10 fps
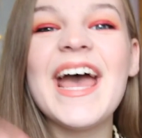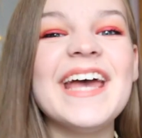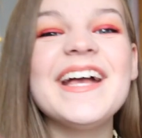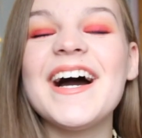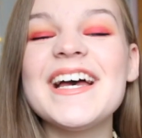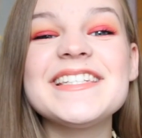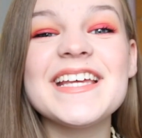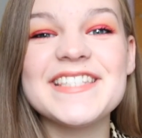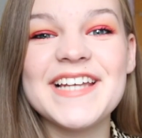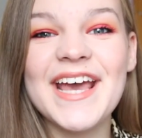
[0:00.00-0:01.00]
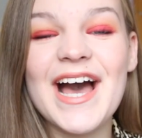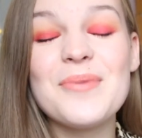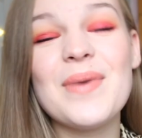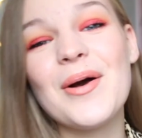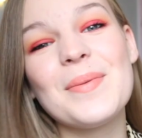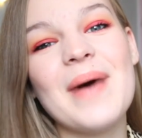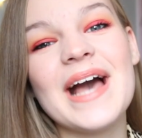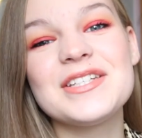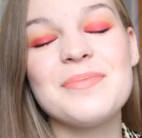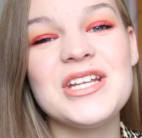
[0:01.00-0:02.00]
Hey guys, it's Leah and welcome
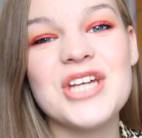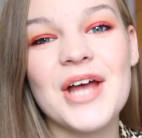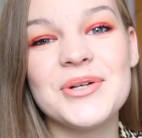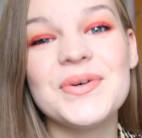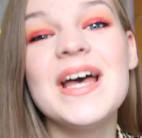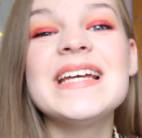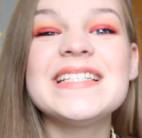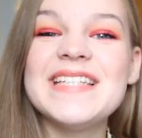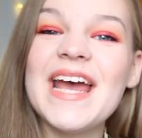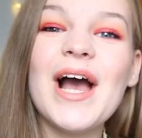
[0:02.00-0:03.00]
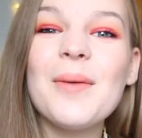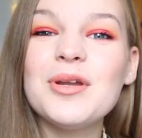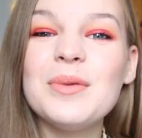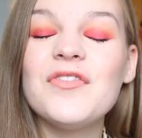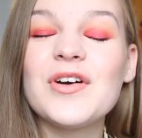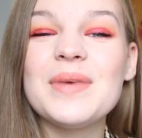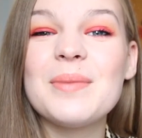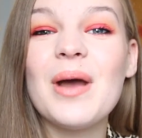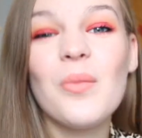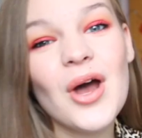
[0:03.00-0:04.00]
back to my channel. Today I'm going to be
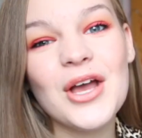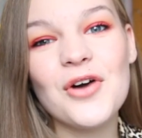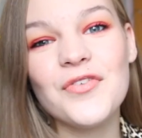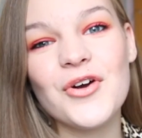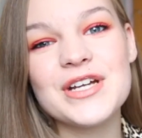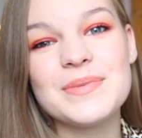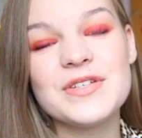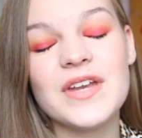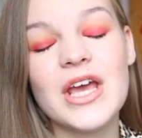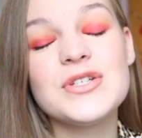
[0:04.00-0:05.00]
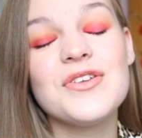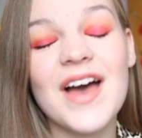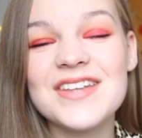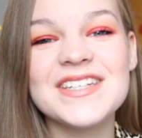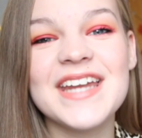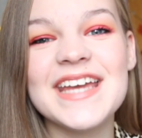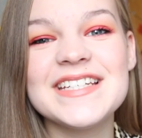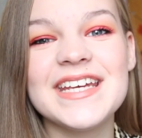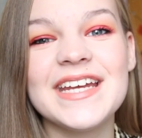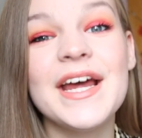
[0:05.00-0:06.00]
filming my What I Got for Christmas video
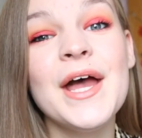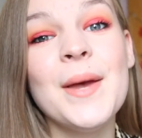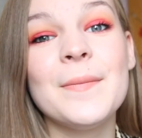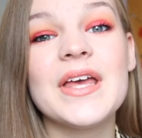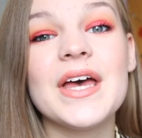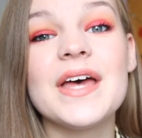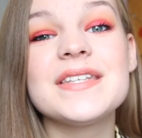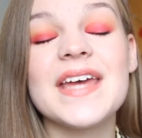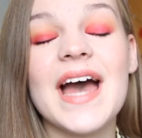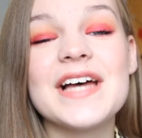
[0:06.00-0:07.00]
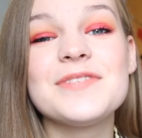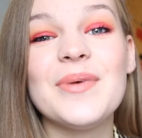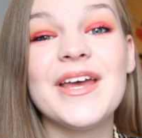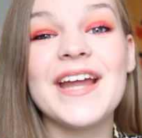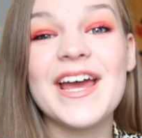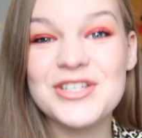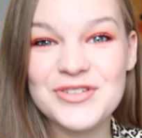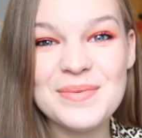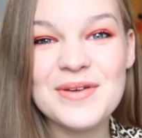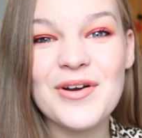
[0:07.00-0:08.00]
2018 because it has been
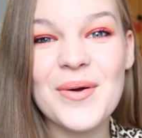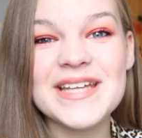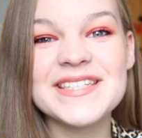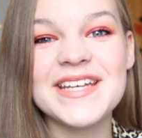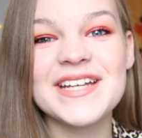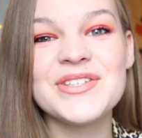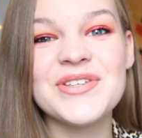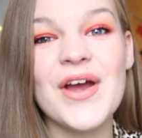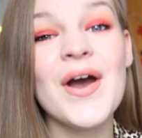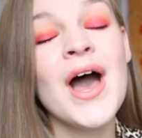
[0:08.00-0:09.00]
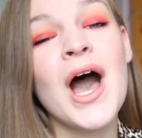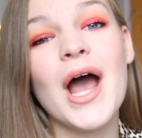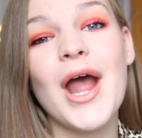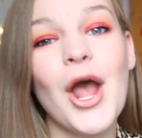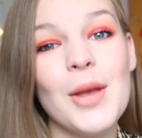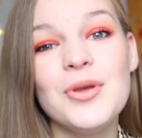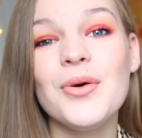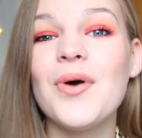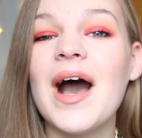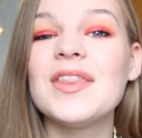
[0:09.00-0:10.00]
extremely requested. So I hope
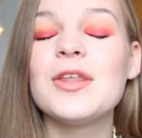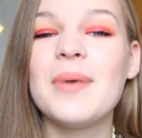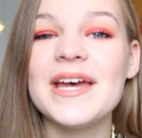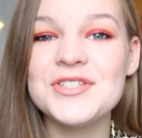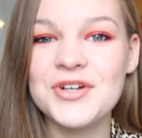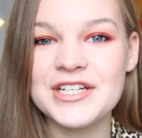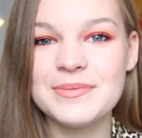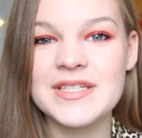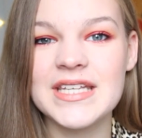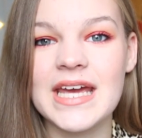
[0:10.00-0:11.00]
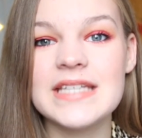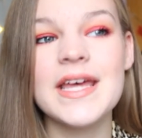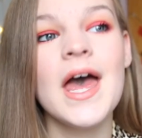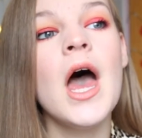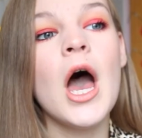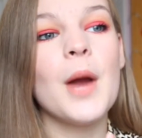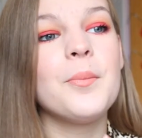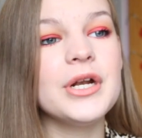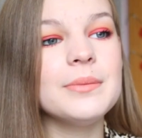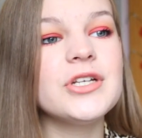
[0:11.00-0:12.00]
you all had the best Christmases. I'm
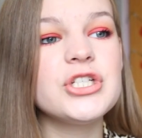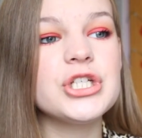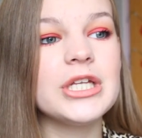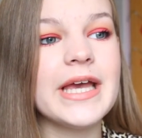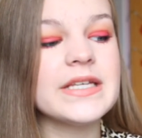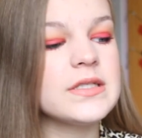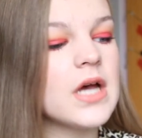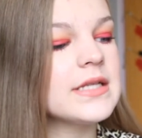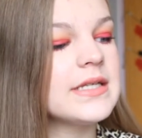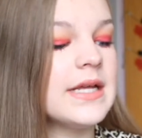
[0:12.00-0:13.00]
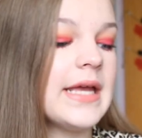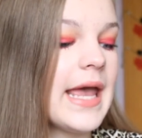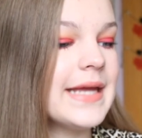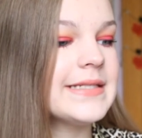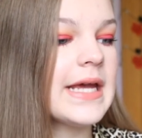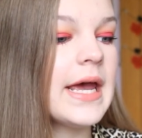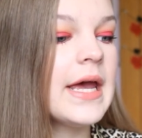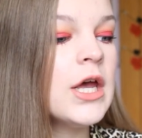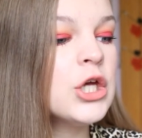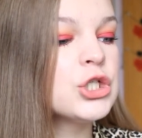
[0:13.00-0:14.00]
pretty much just going to get started and get
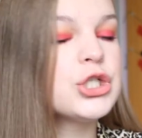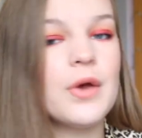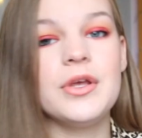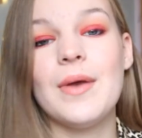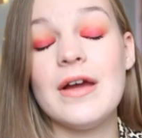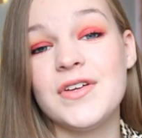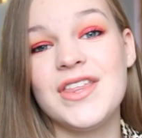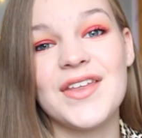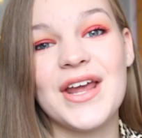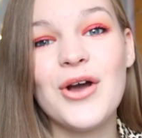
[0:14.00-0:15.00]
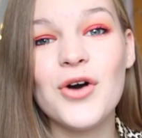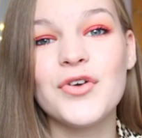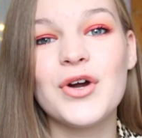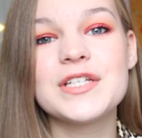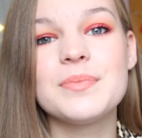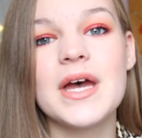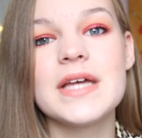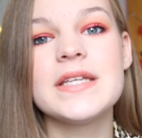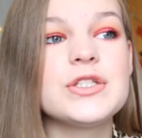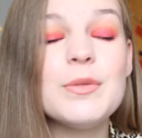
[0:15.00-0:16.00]
into showing you everything that I got for
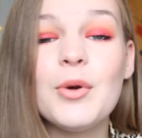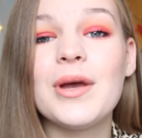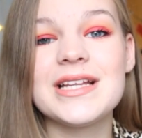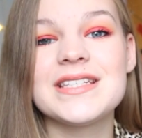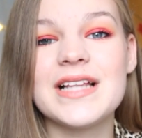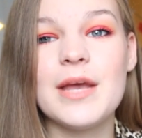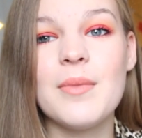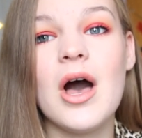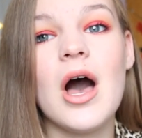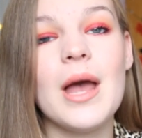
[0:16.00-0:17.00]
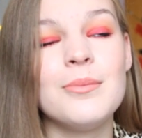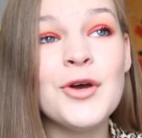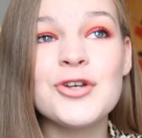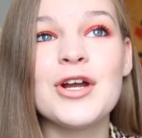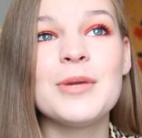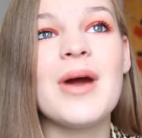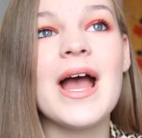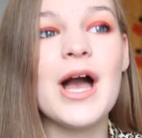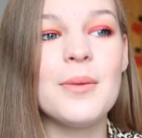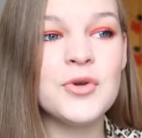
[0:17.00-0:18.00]
Christmas. Super quick disclaimer, I am not trying to
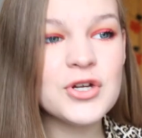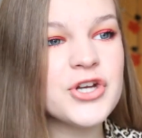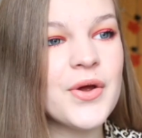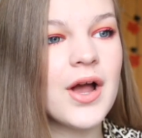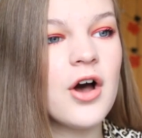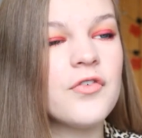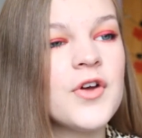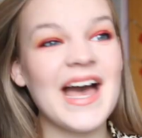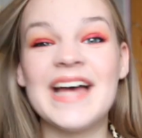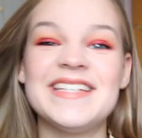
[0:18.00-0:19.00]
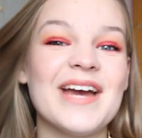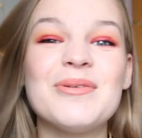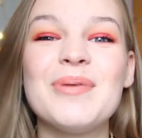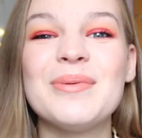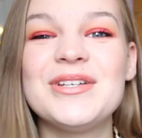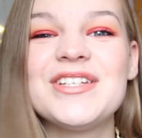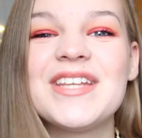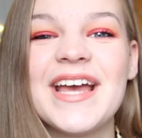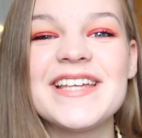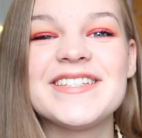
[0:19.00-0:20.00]
brag, I'm not showing off. And yeah, we're pretty much just
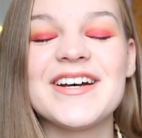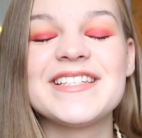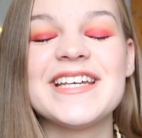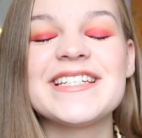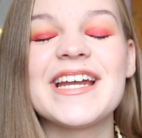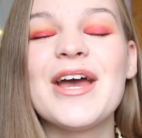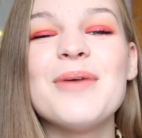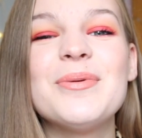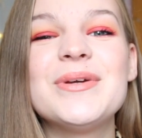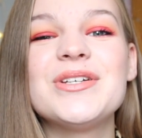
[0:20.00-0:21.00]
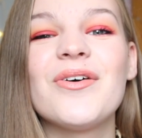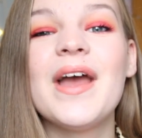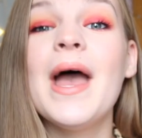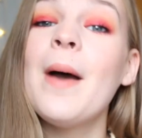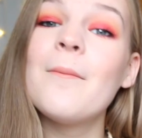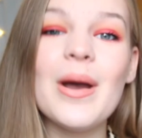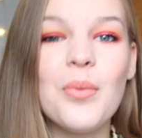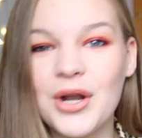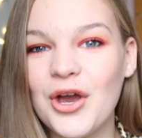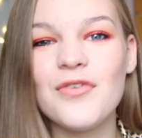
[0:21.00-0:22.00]
going to get started and I hope you enjoy my
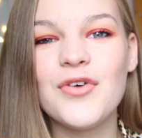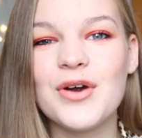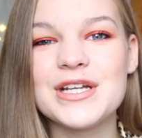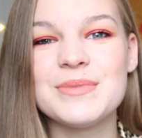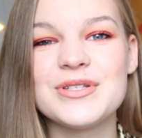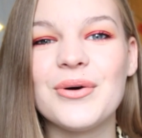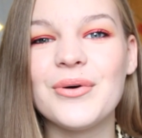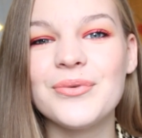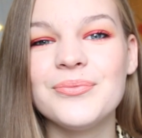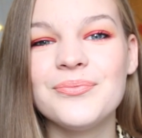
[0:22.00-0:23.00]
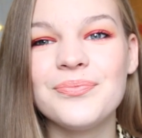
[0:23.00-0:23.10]
What I Got for Christmas haul.